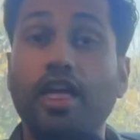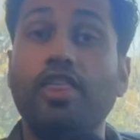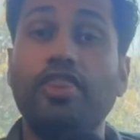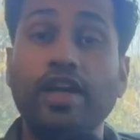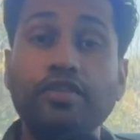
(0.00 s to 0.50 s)

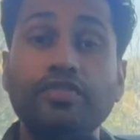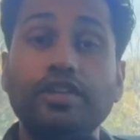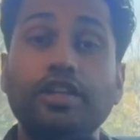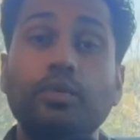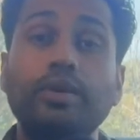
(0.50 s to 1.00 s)

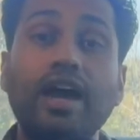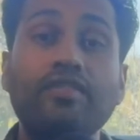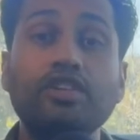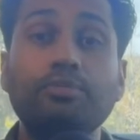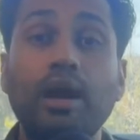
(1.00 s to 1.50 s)
Thankfully, we have
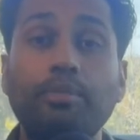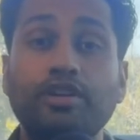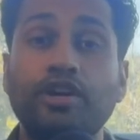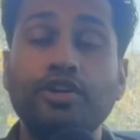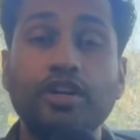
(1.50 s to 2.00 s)
this
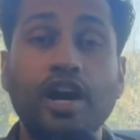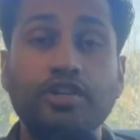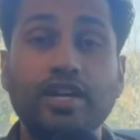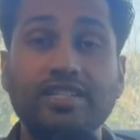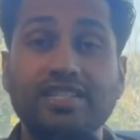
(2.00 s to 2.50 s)
property under
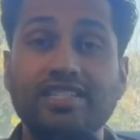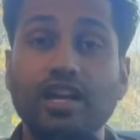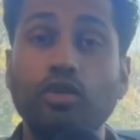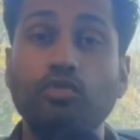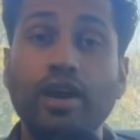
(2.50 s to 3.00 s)
contract to
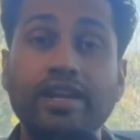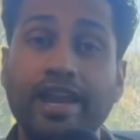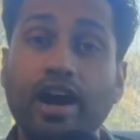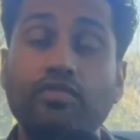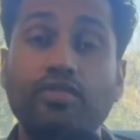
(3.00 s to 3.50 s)
sell right now for